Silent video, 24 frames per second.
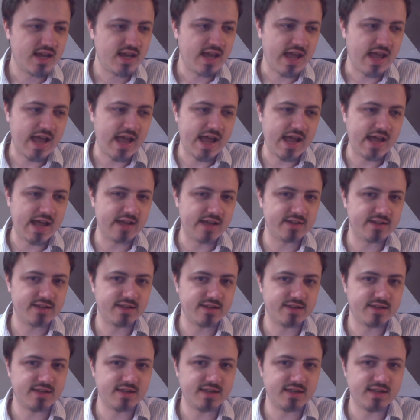And
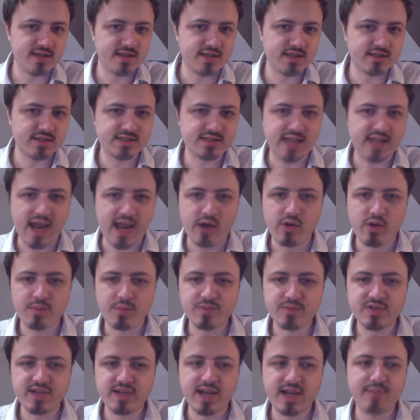the
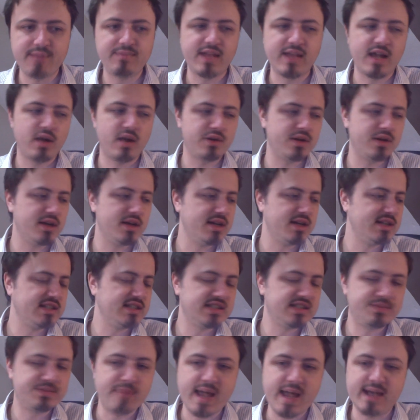Scarabs came down,
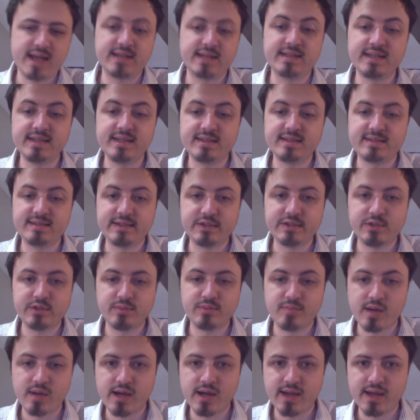smacked into
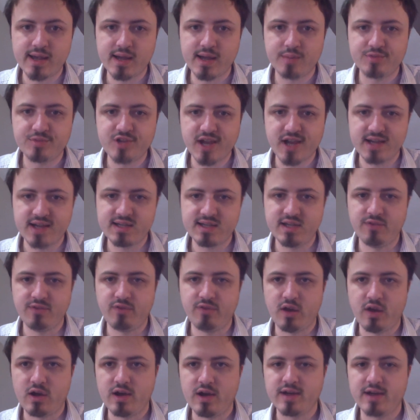my objective
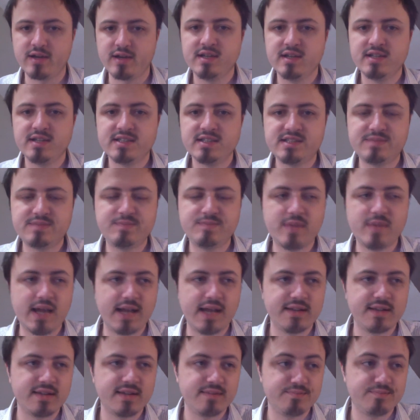line.
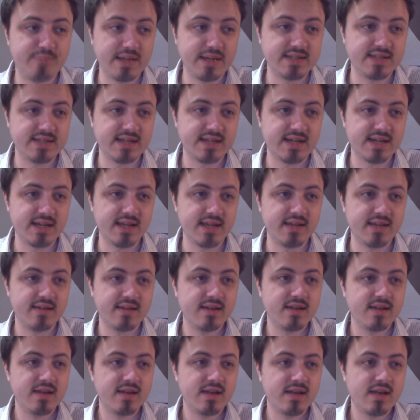And basically,
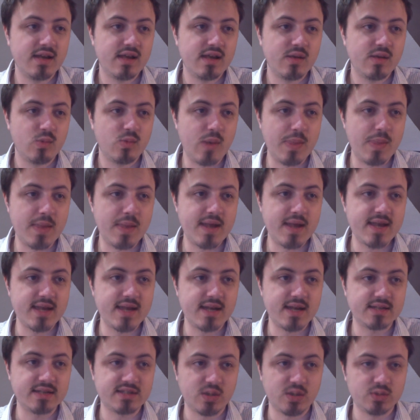when they
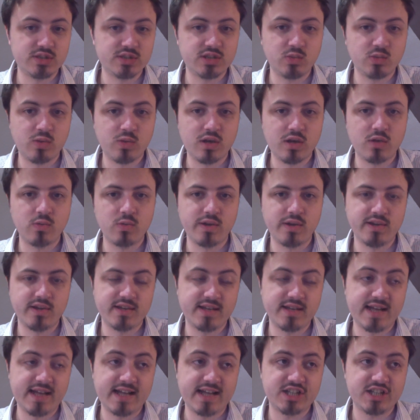assaulted the Whirlwind,
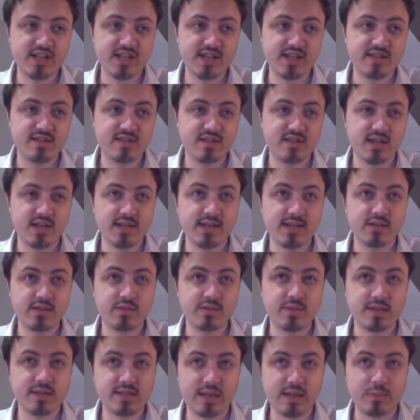it actually turned out to
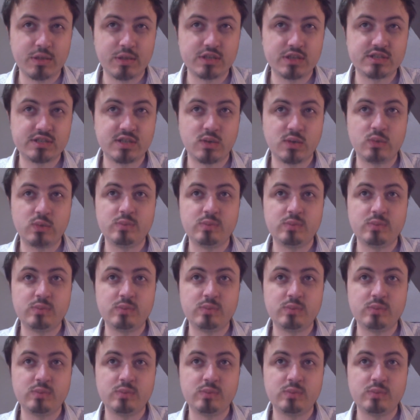be a double assault,